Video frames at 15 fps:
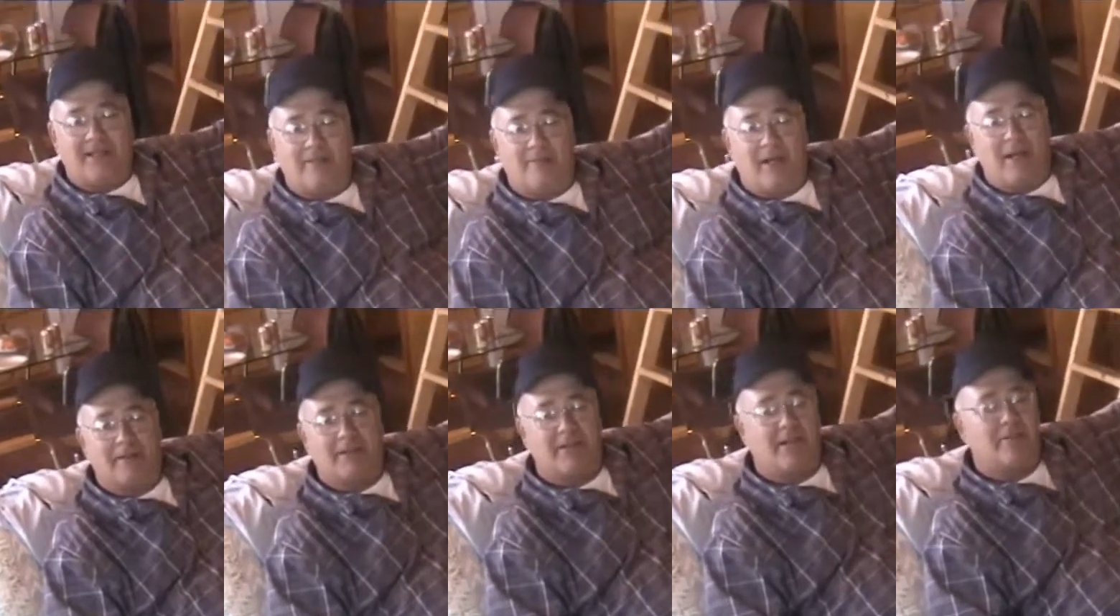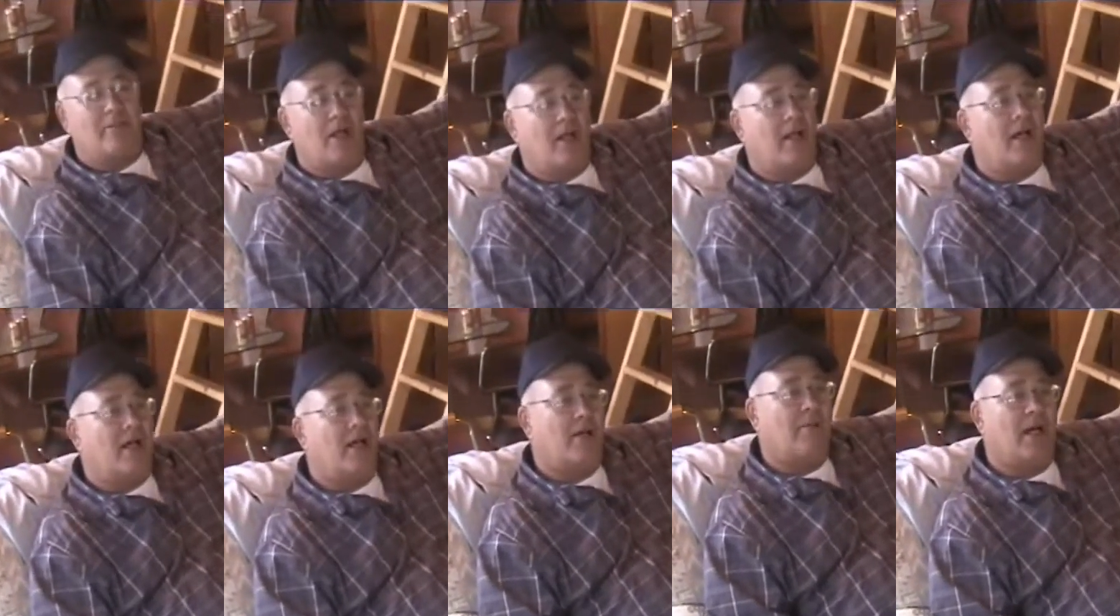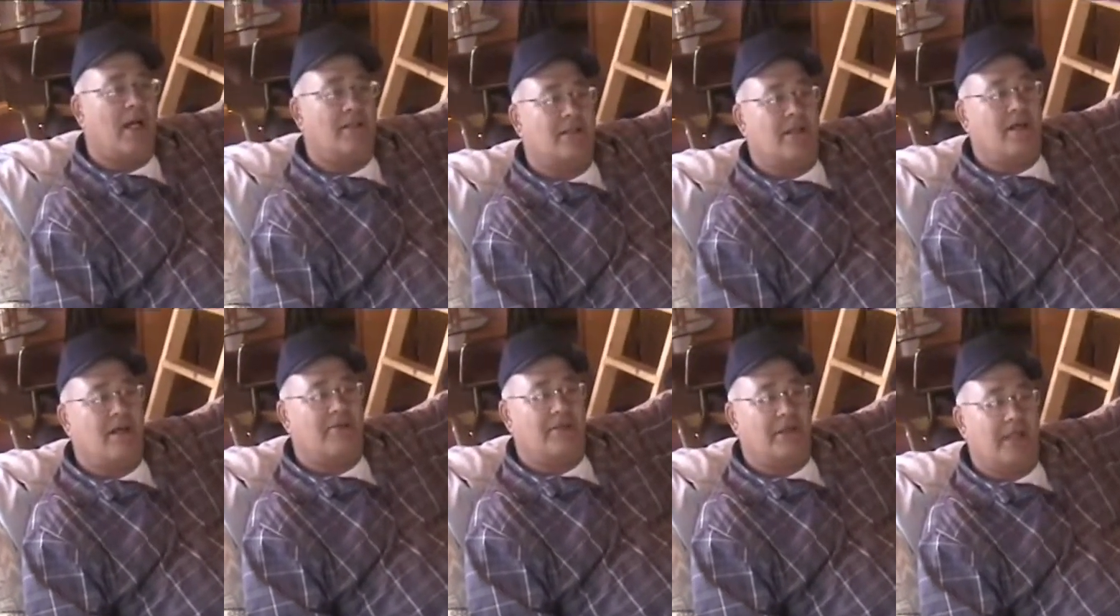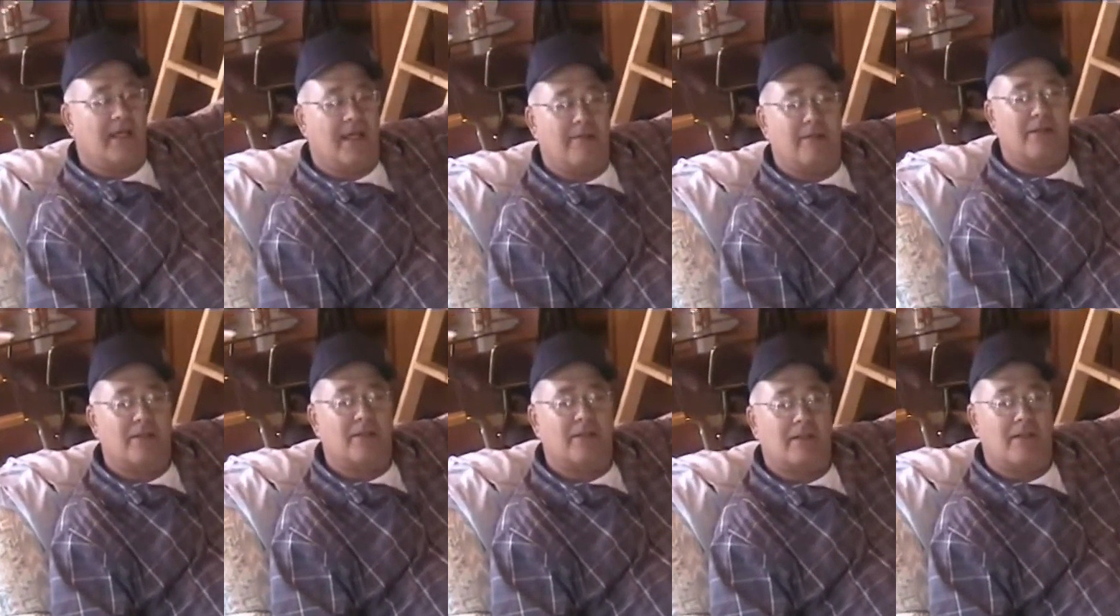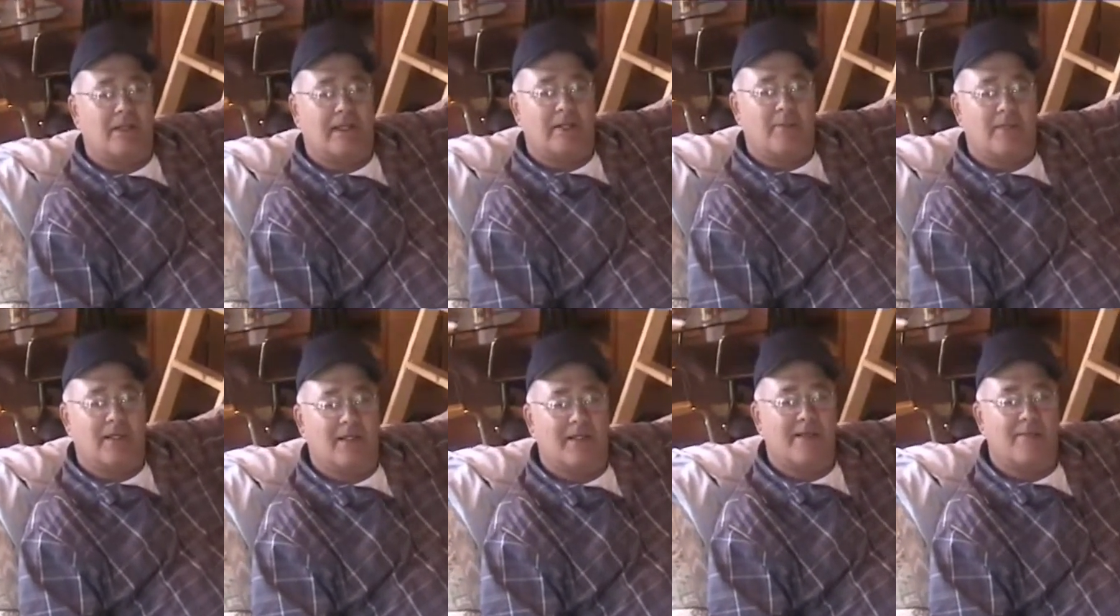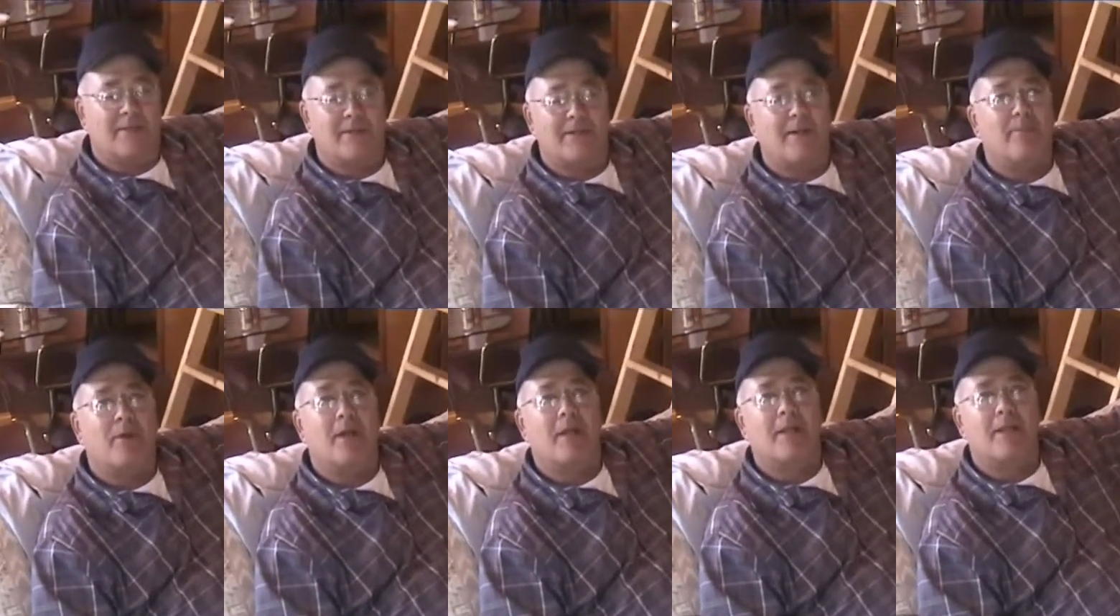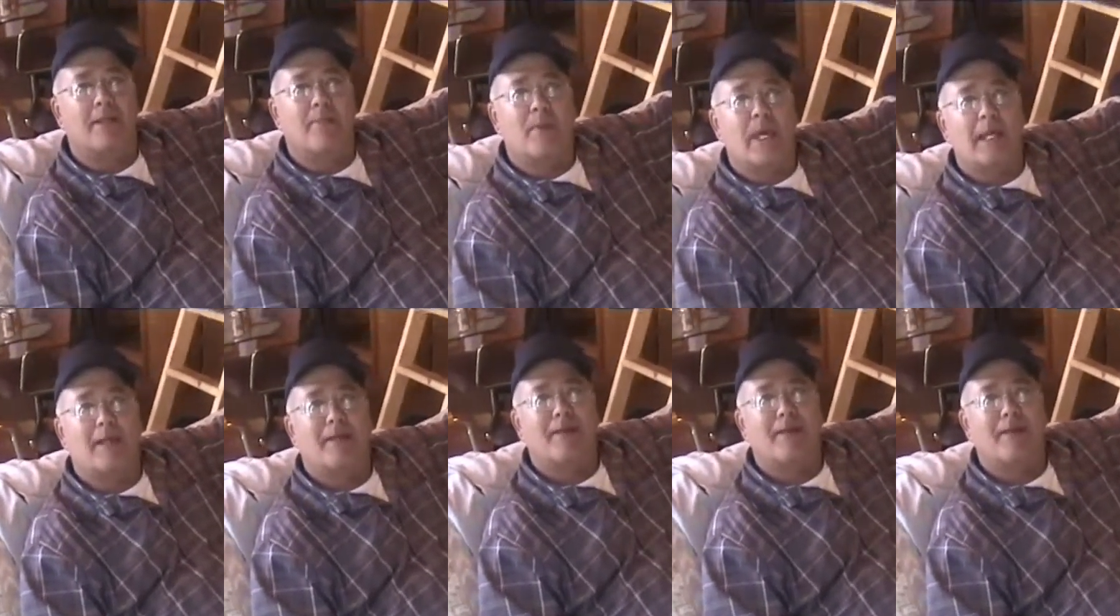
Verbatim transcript: him, I've seen him running 100 miles an hour for the cabin. He's going to take a big leap and jump right into the bed.